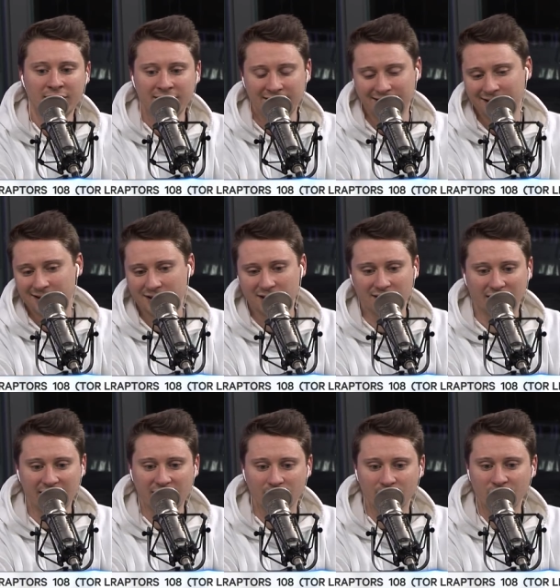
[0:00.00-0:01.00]
you'd
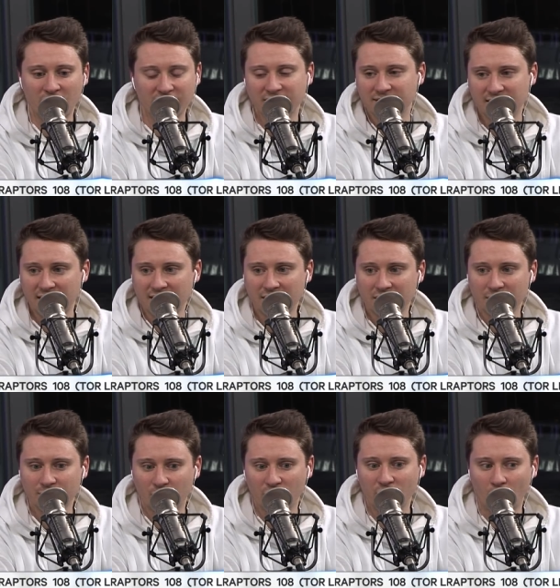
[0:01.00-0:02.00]
like him not to take,
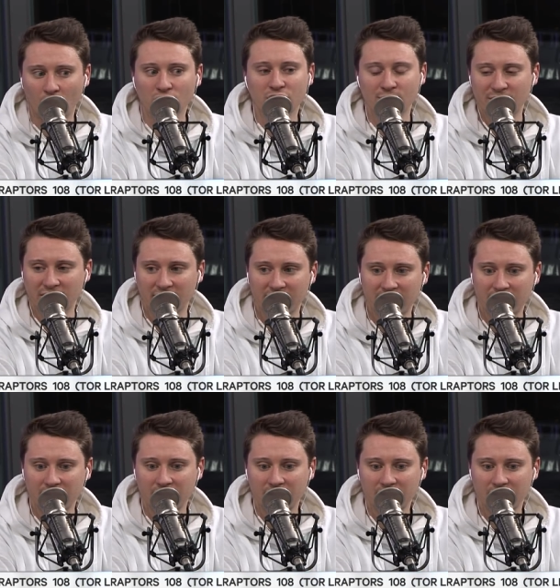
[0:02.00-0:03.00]
but
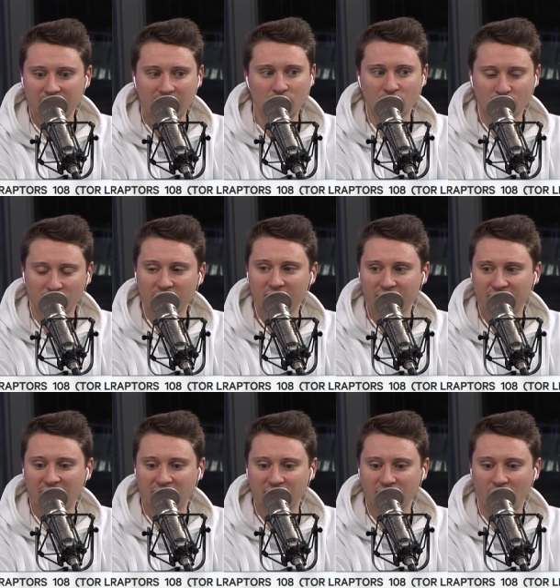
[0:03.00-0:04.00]
ultimately he was really
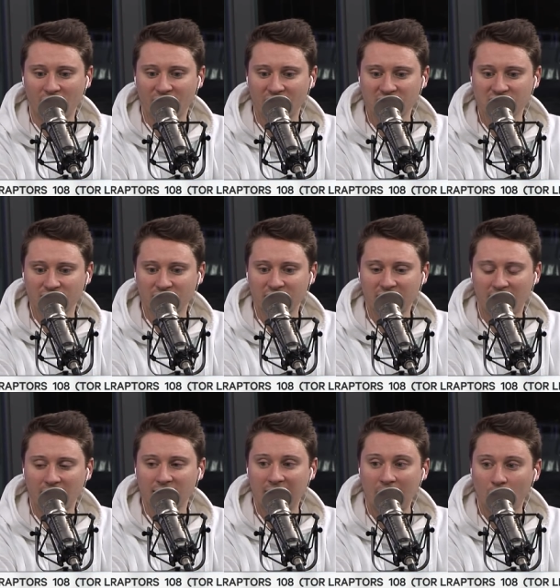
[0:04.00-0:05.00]
effective offensively.
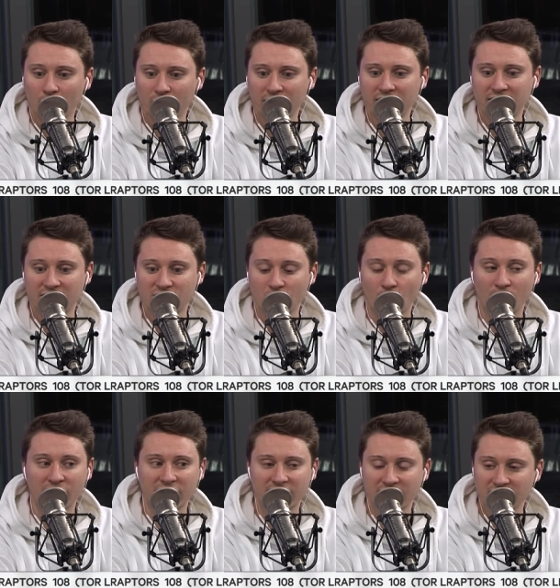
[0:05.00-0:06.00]
Kyle Lowry, he's
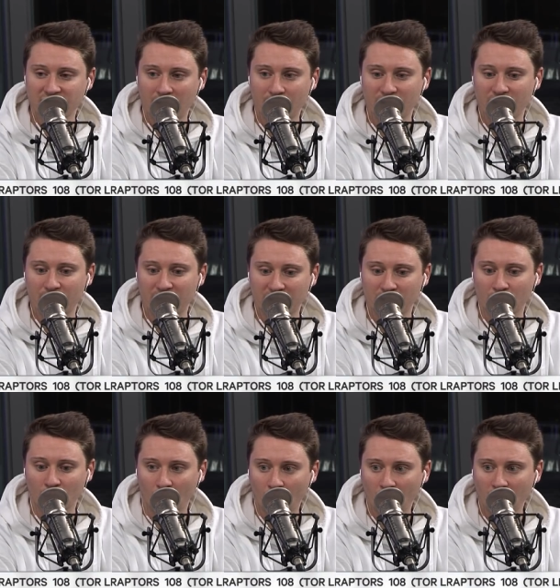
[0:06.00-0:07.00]
opening things up in the pick
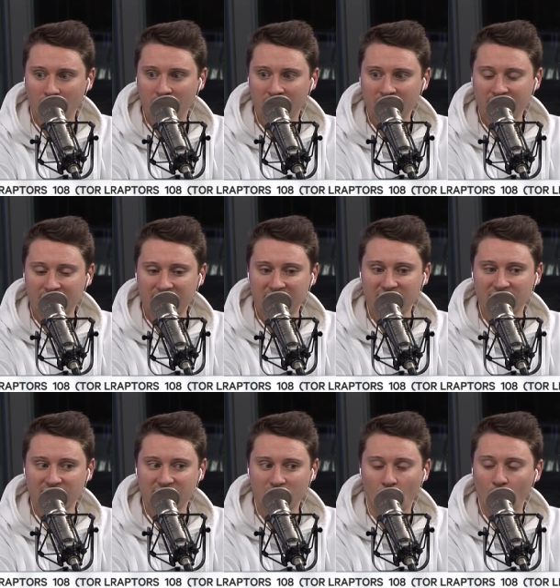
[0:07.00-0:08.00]
and roll.
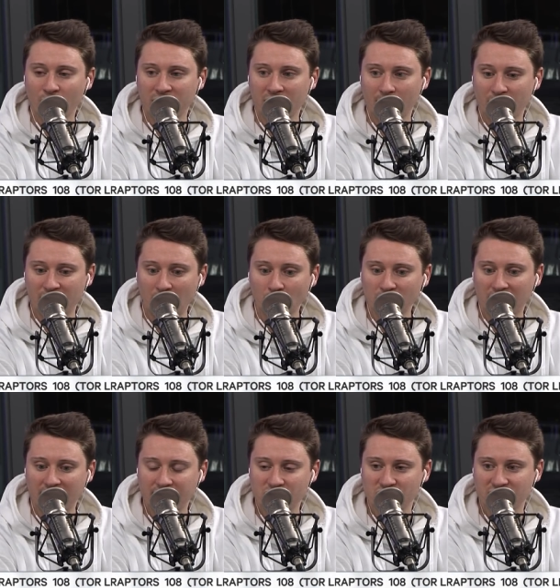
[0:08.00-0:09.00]
He's opening up an
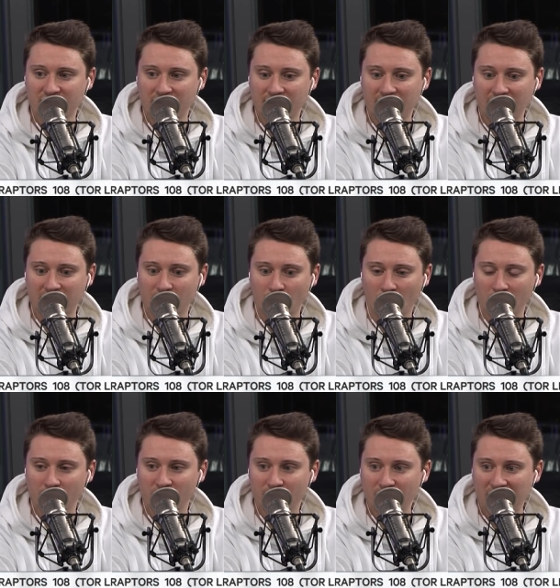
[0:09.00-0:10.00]
outlet just at, at the
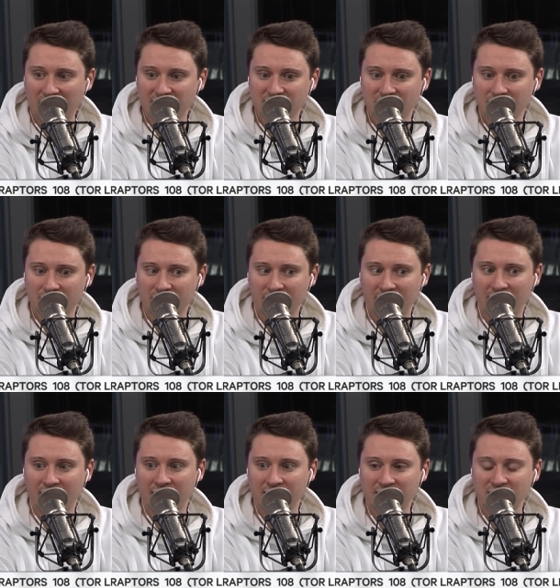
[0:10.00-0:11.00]
bottom of the basket,
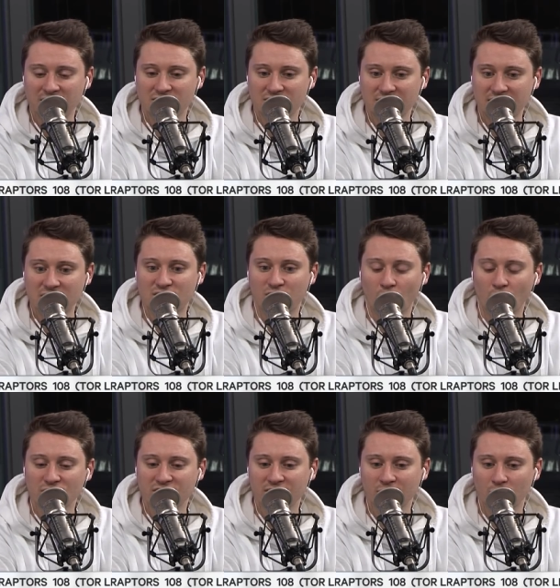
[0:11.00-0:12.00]
and he's he's
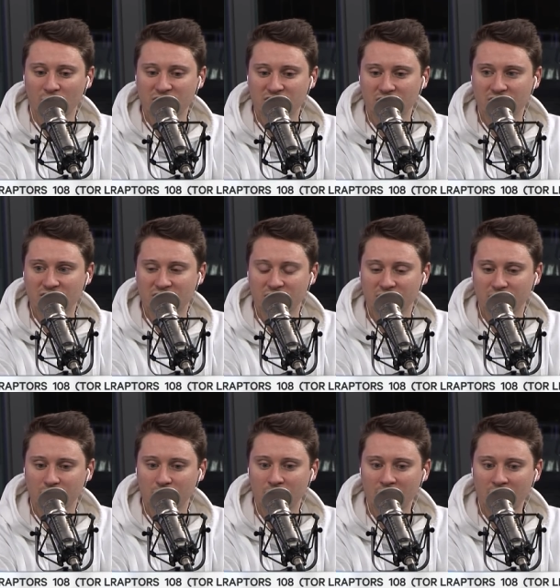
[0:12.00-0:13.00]
forcing the Wizards to